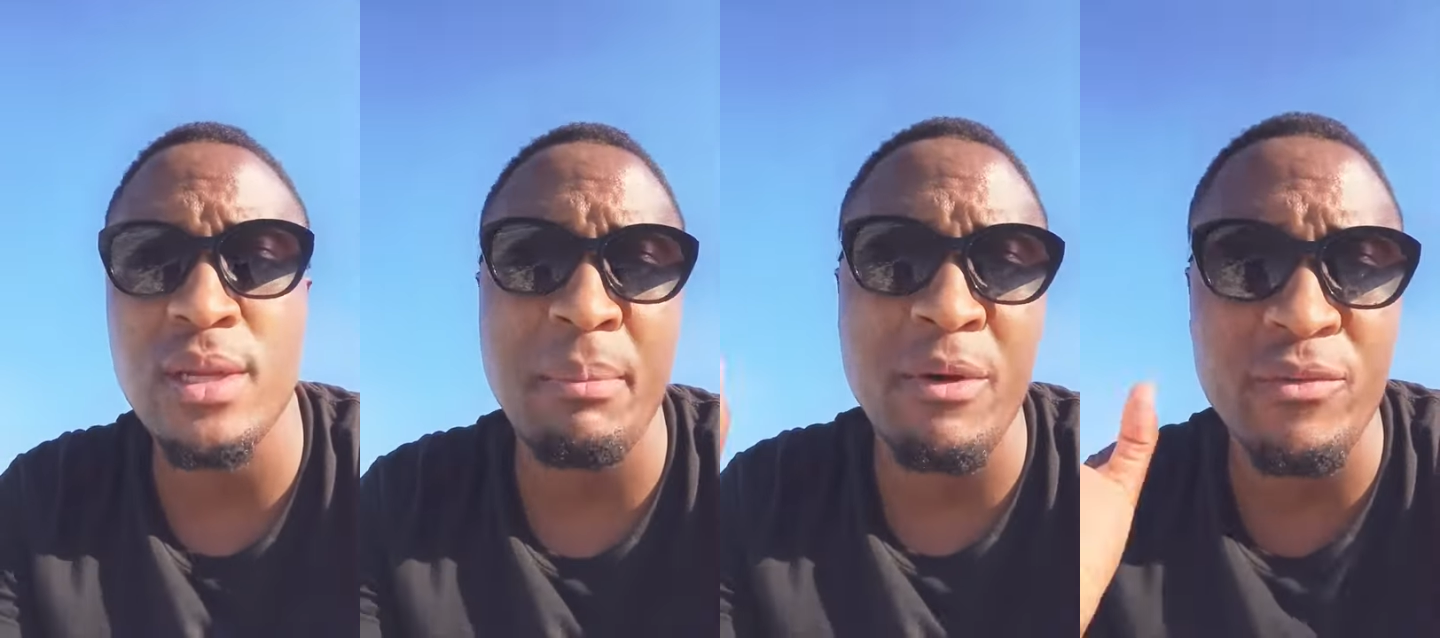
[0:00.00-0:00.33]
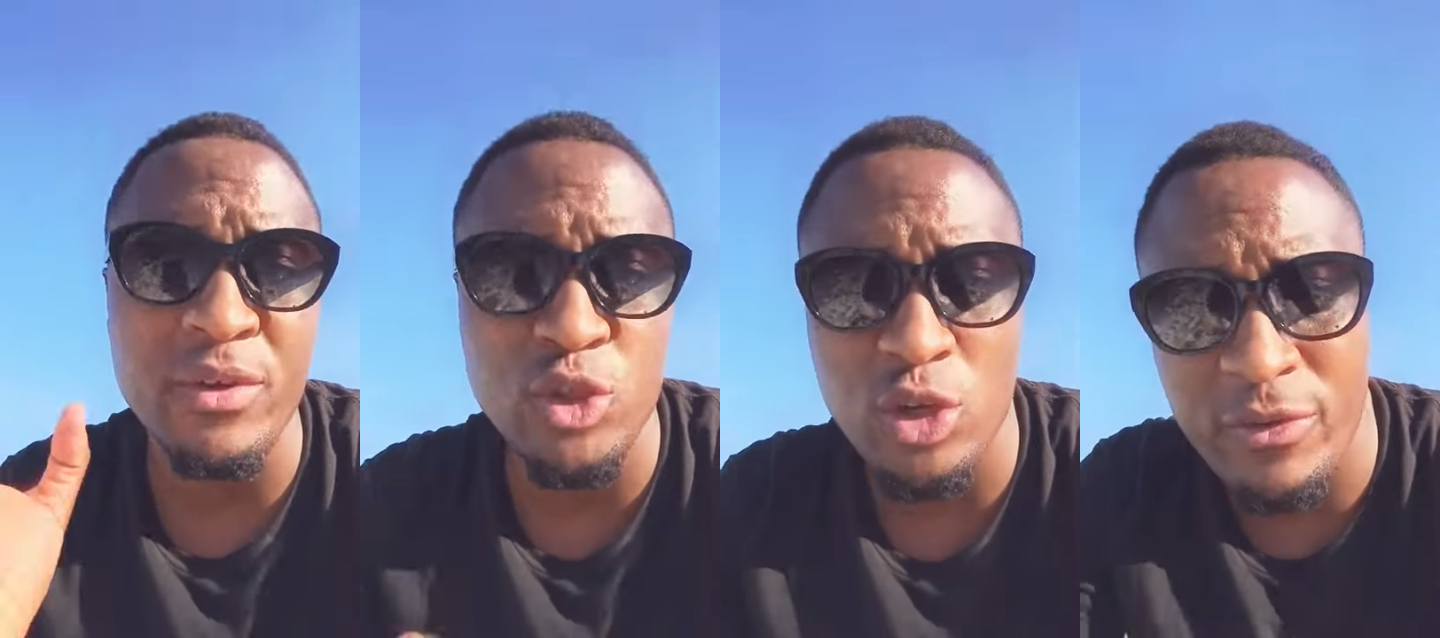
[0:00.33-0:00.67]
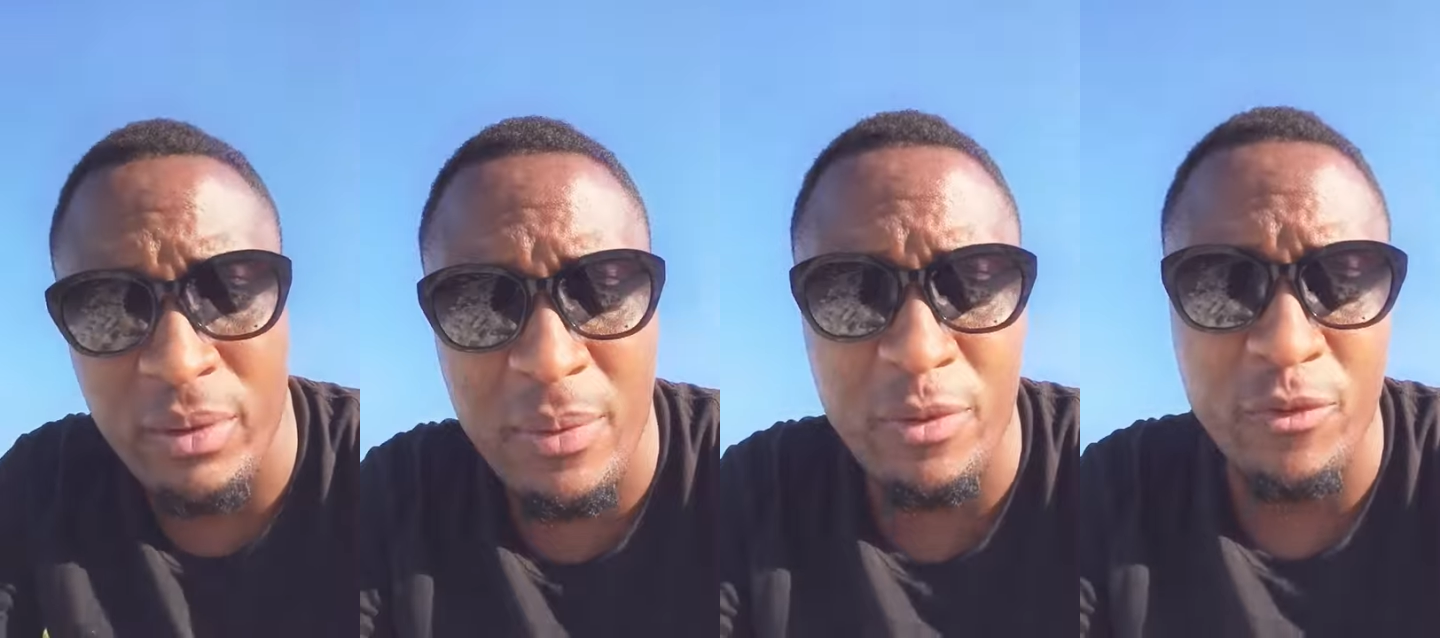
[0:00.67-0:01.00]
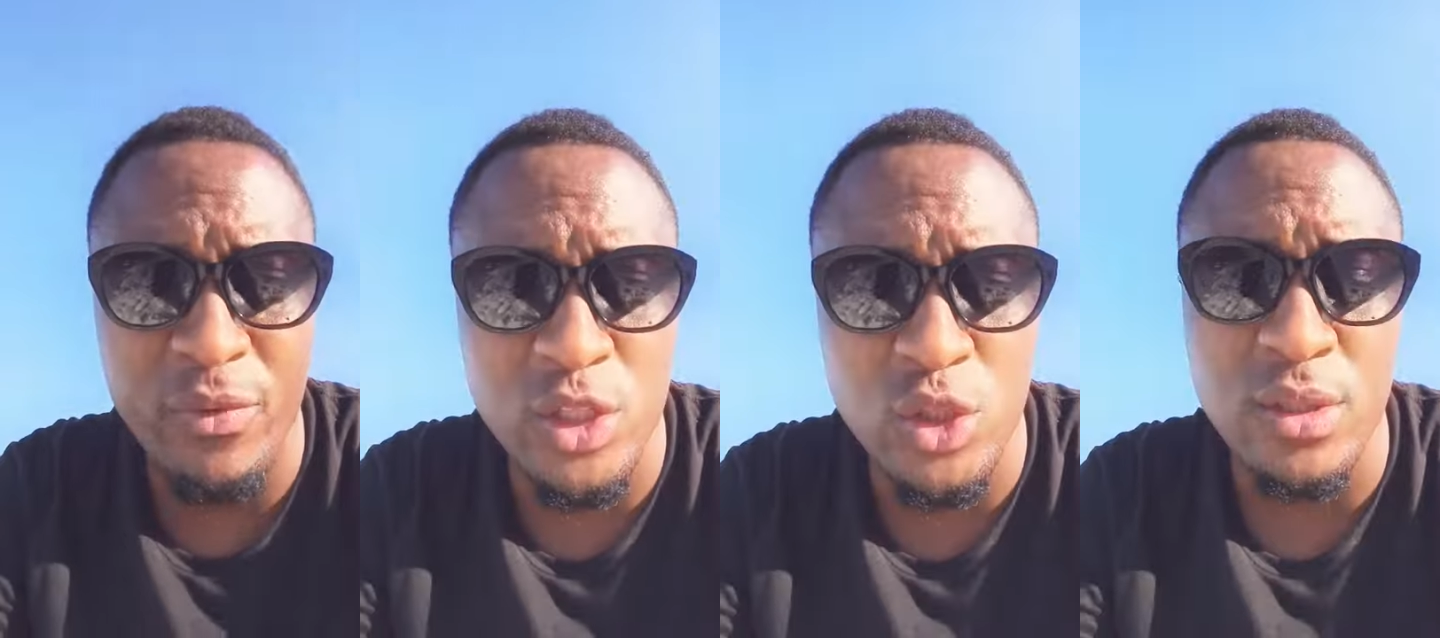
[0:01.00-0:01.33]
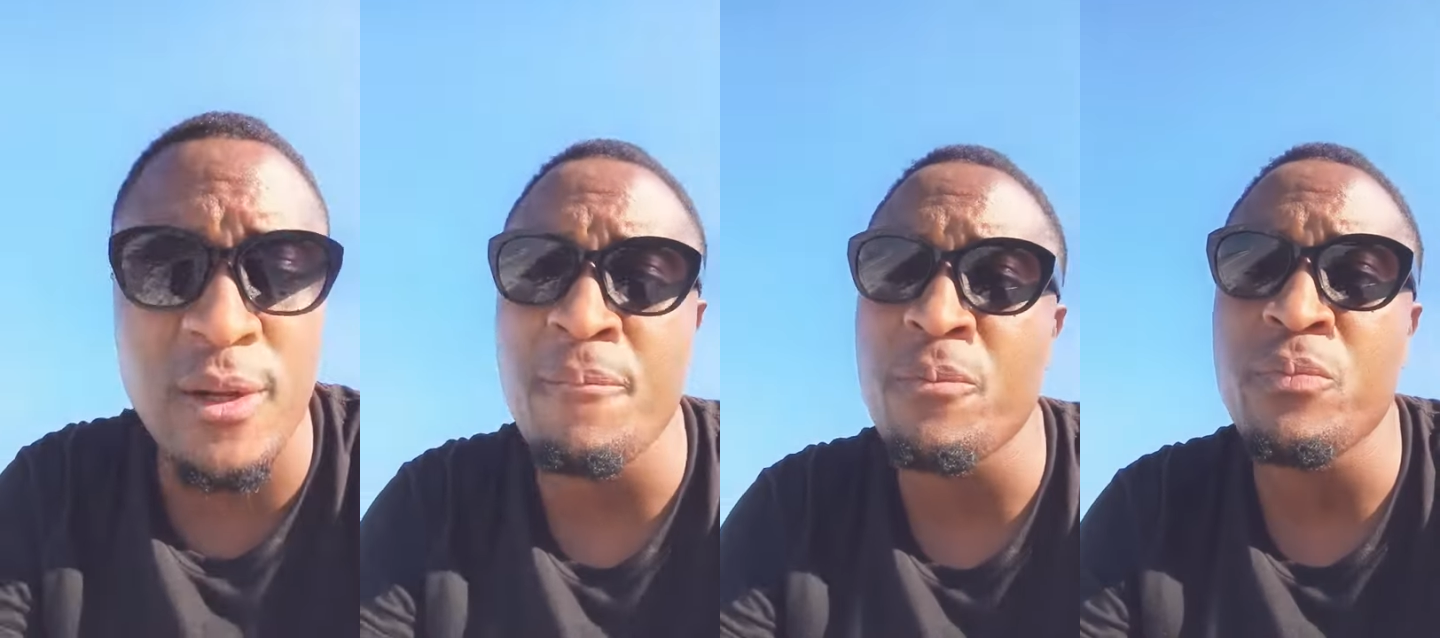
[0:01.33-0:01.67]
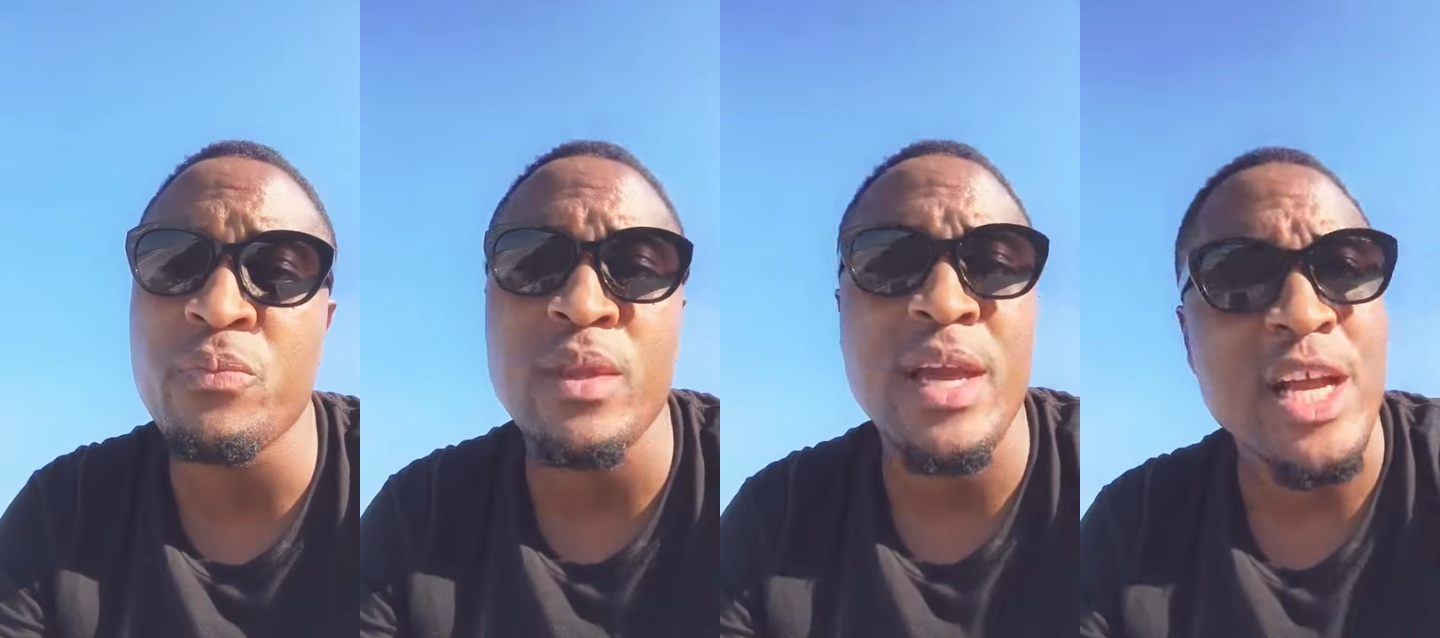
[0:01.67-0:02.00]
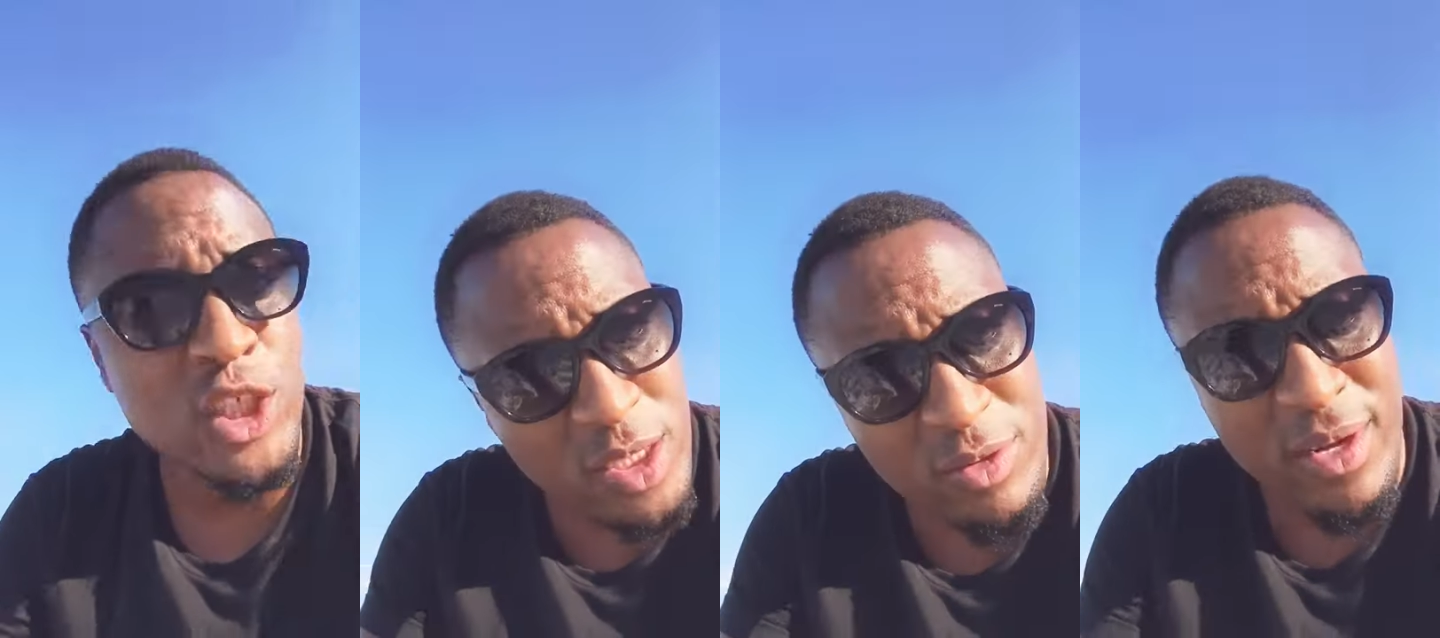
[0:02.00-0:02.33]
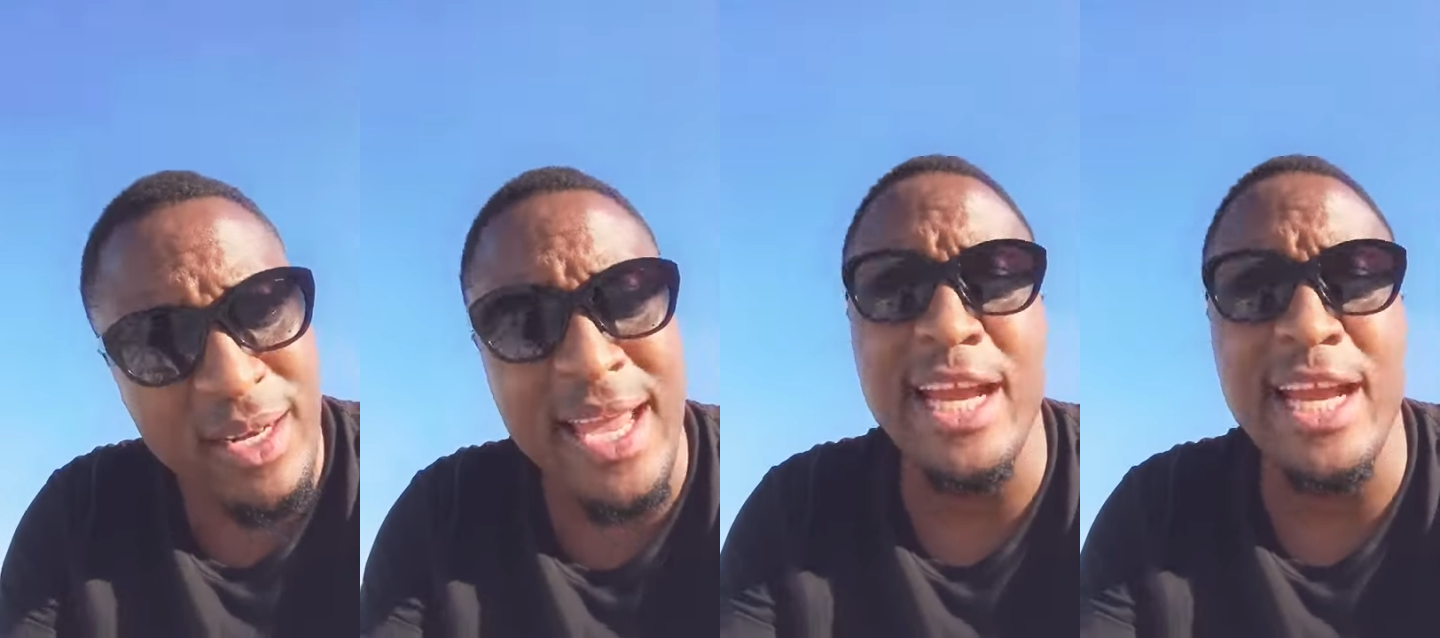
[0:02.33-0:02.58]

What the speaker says: I'm a videographer by profession. Generally,